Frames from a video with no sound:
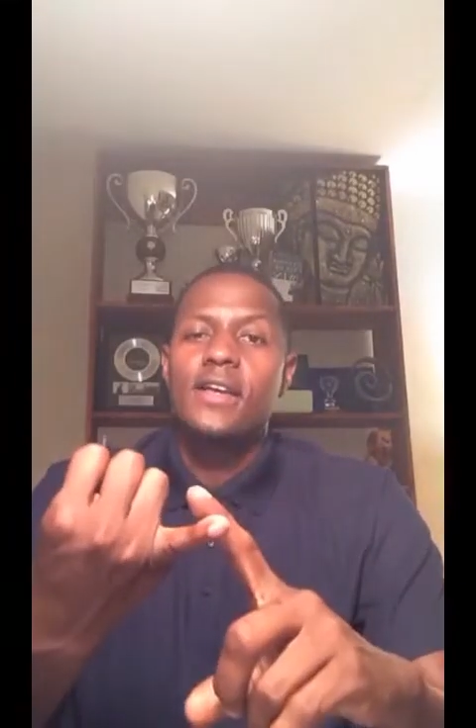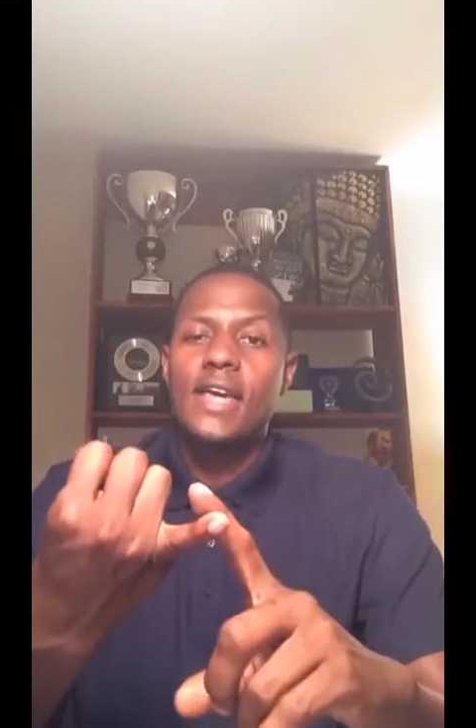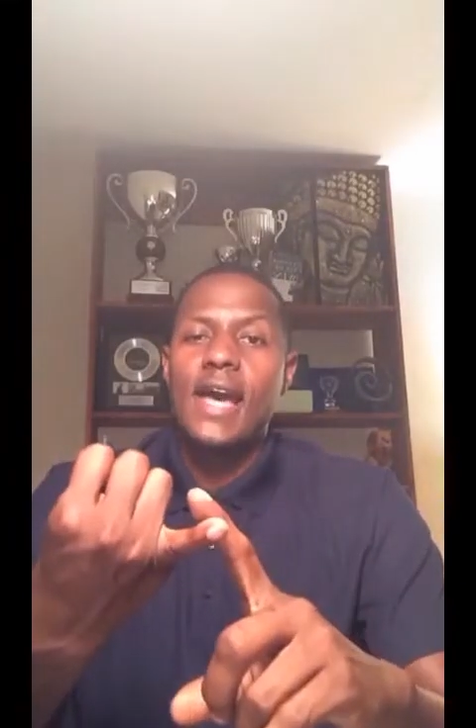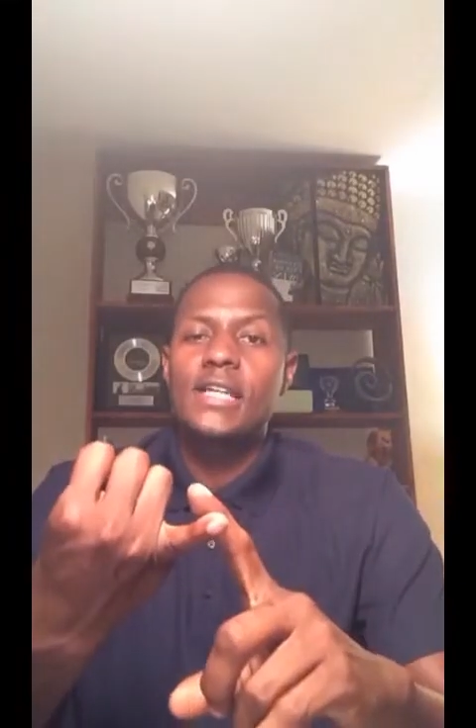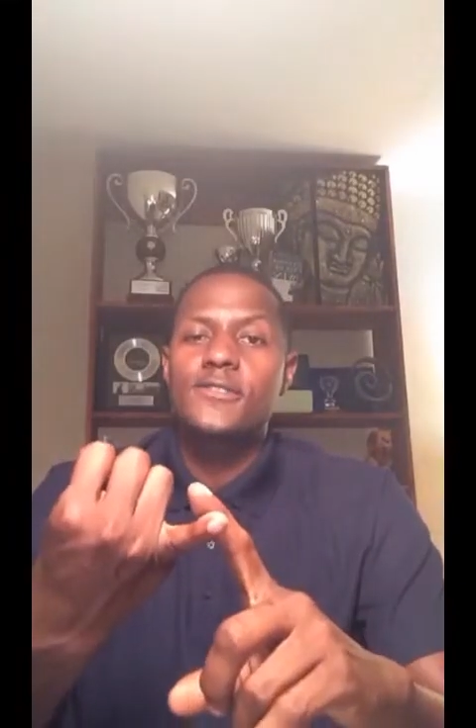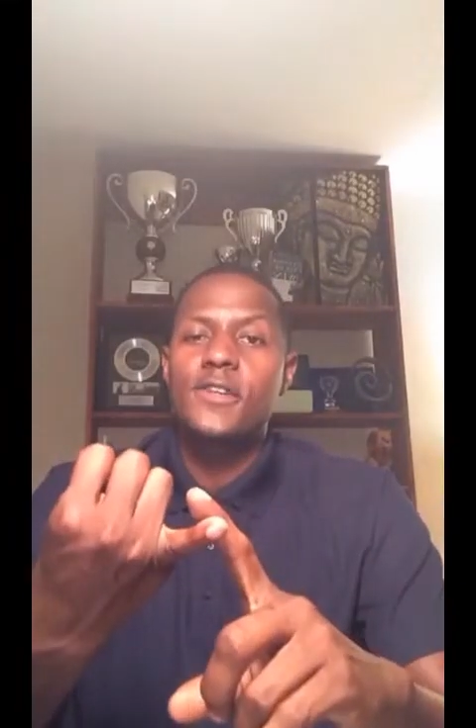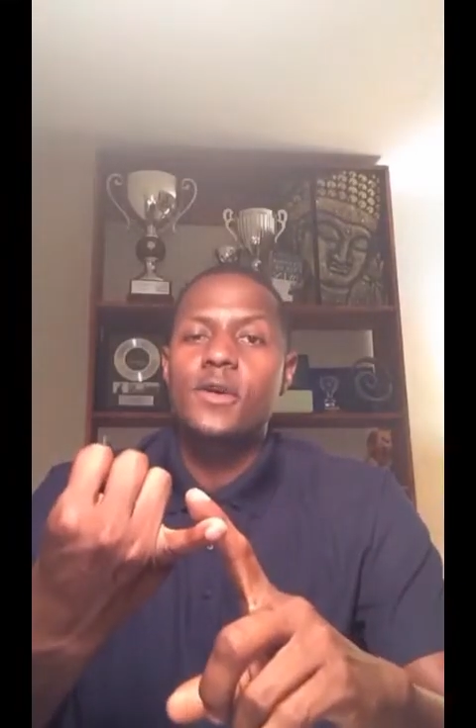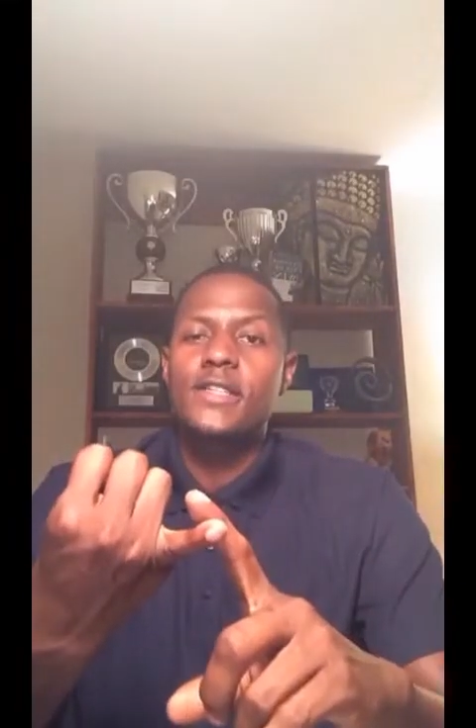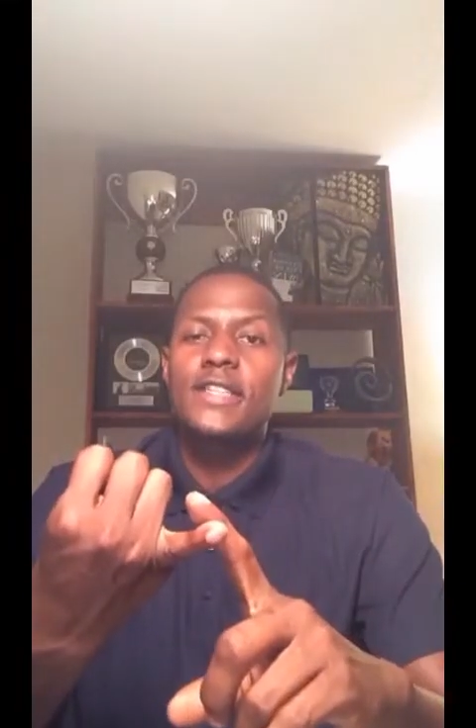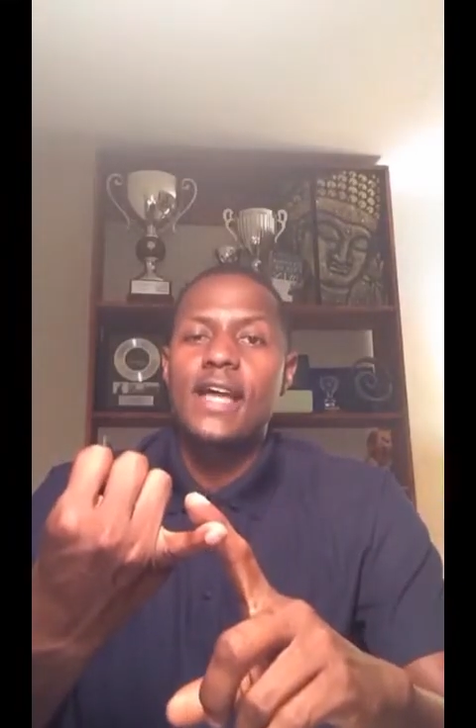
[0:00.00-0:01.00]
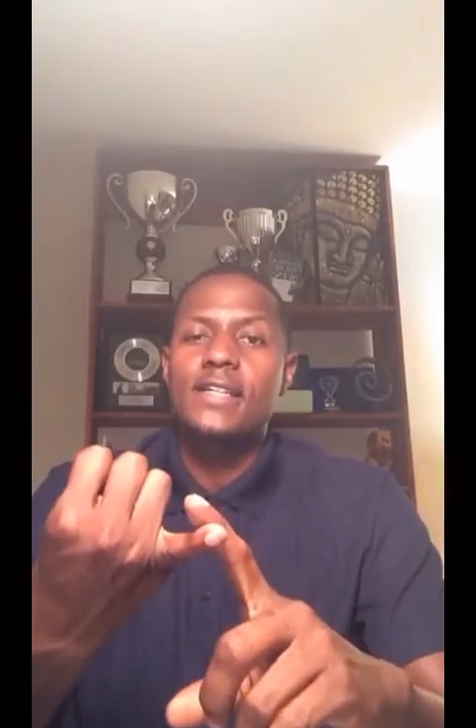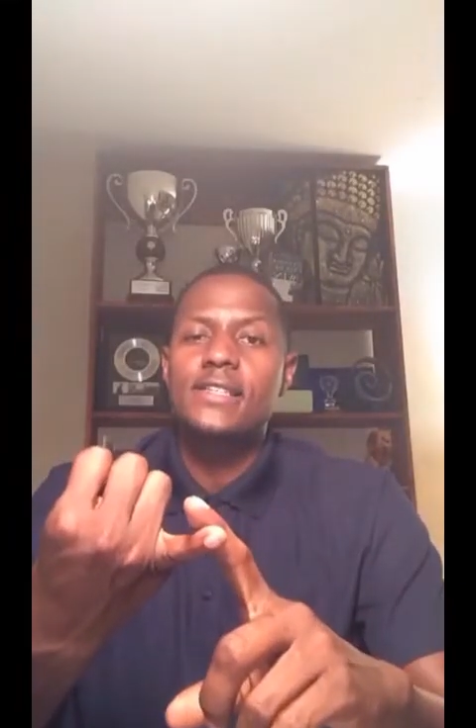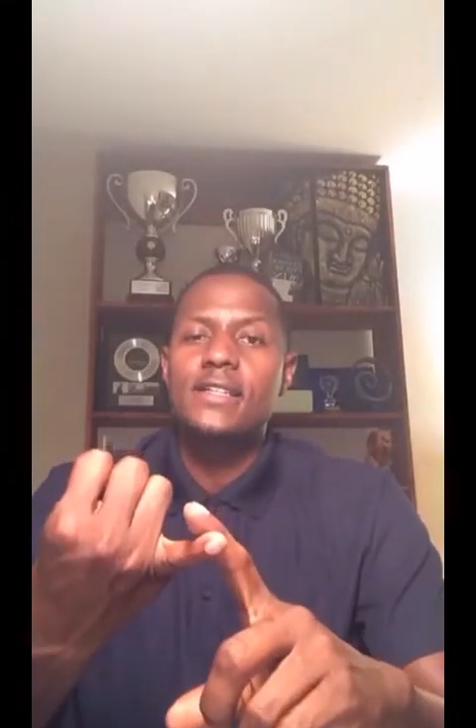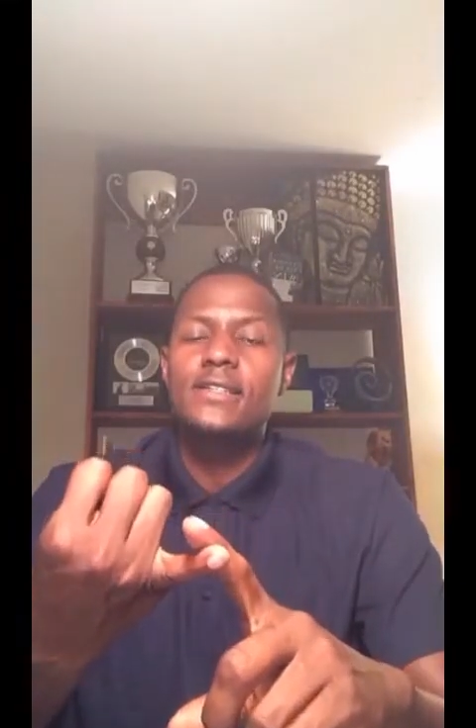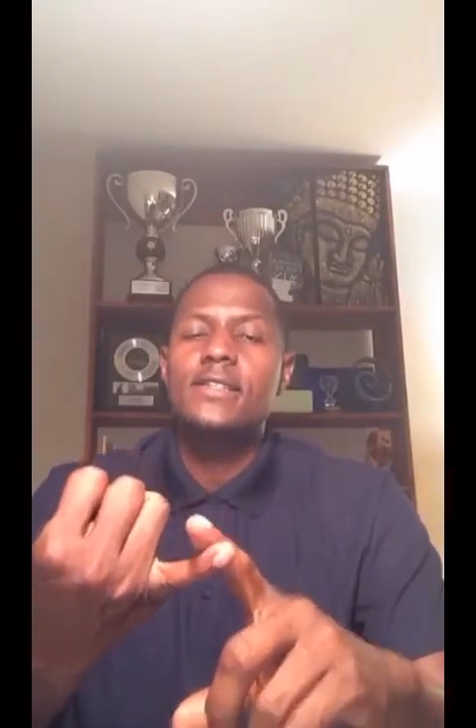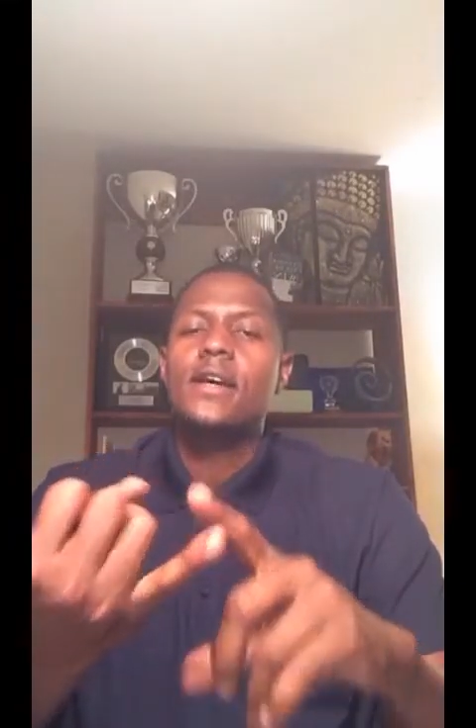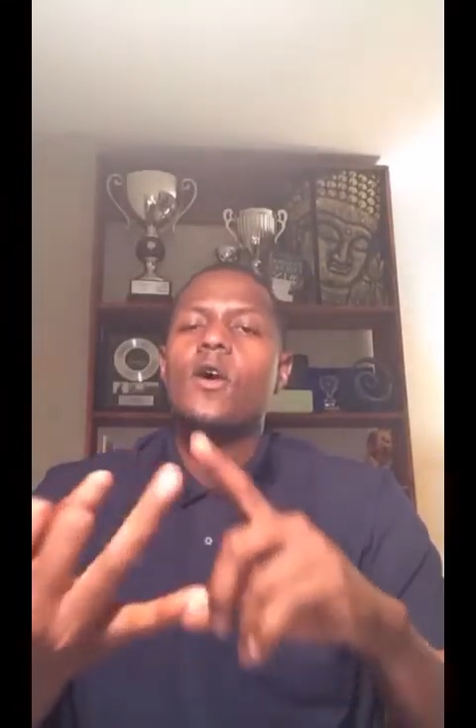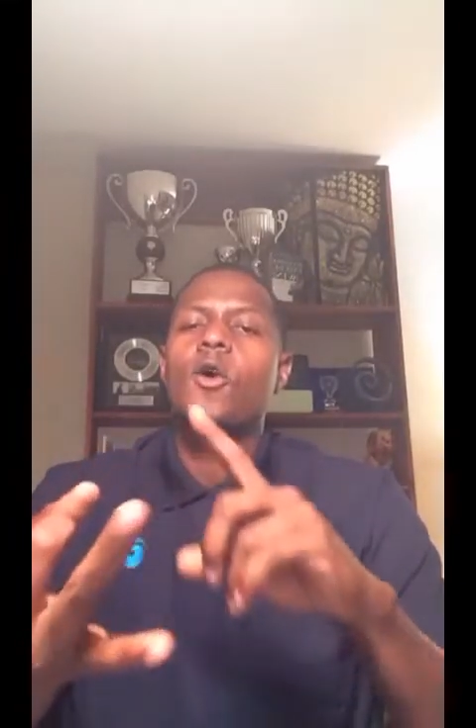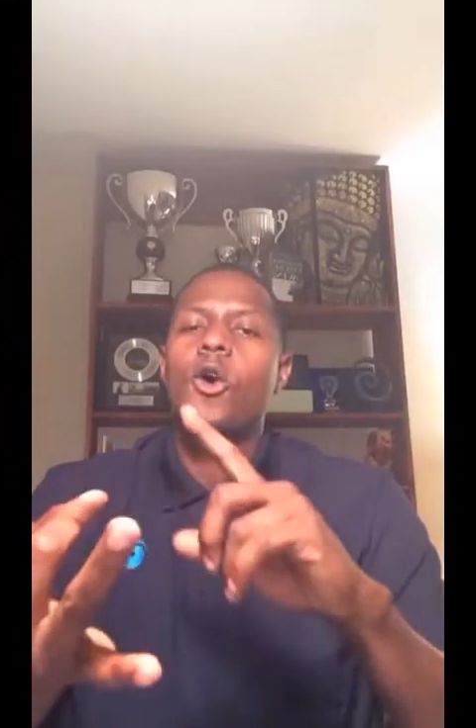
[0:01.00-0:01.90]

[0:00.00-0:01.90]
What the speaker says: cash flow intelligence